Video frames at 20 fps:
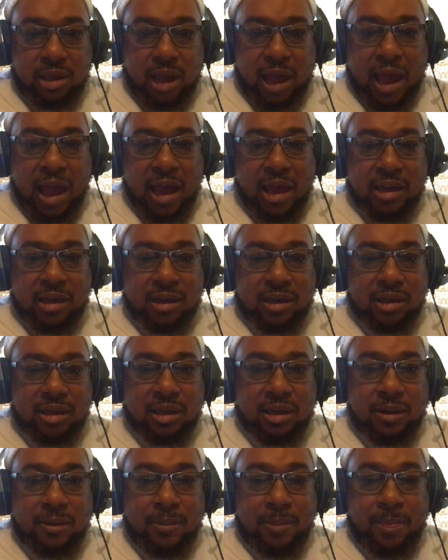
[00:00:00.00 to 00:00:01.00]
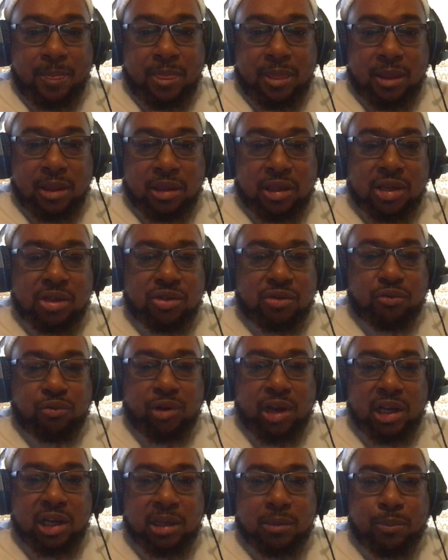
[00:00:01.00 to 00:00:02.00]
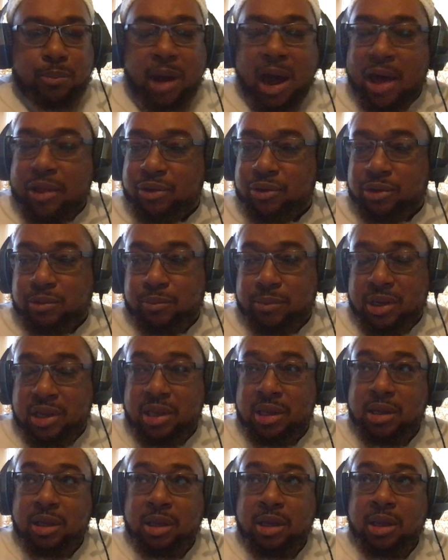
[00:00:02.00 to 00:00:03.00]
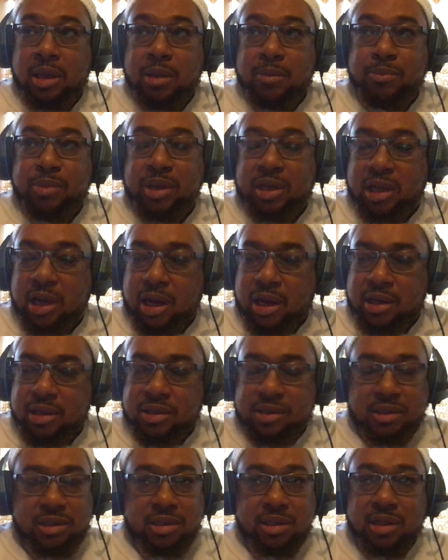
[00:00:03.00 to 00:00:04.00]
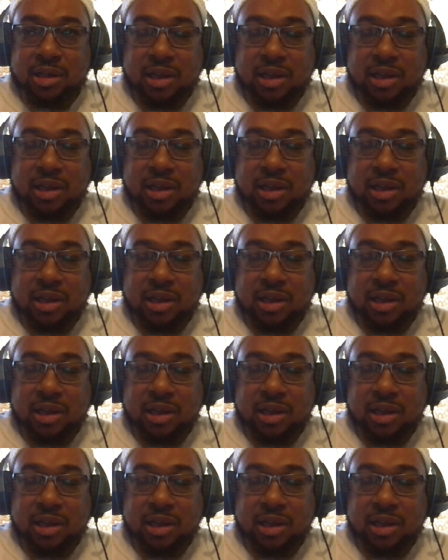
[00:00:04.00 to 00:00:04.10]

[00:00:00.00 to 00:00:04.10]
And this really bothered me because